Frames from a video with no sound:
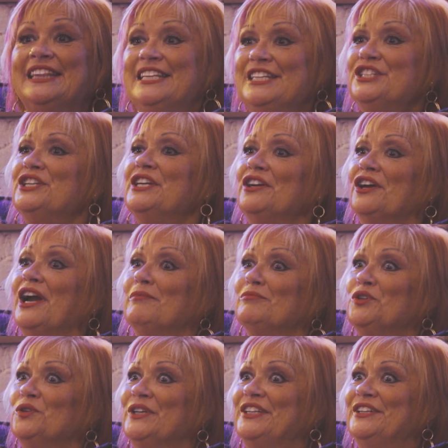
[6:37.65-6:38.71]
this year I'm
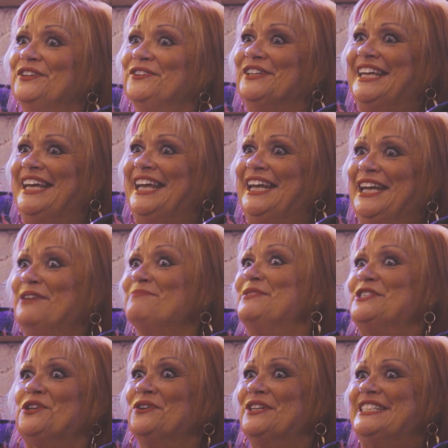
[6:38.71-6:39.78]
going to do it. And I'm
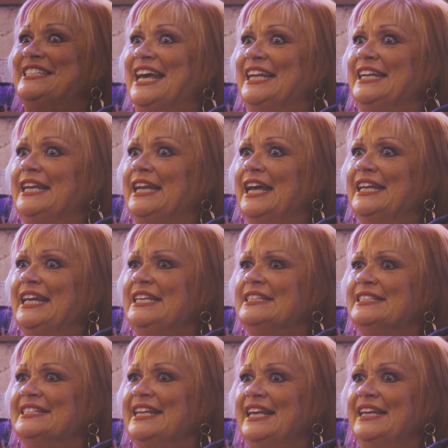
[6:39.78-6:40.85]
so excited I can't
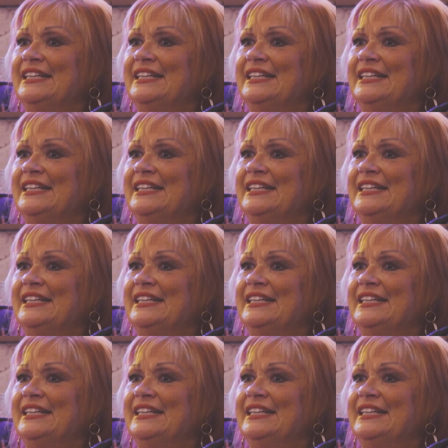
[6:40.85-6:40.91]
stand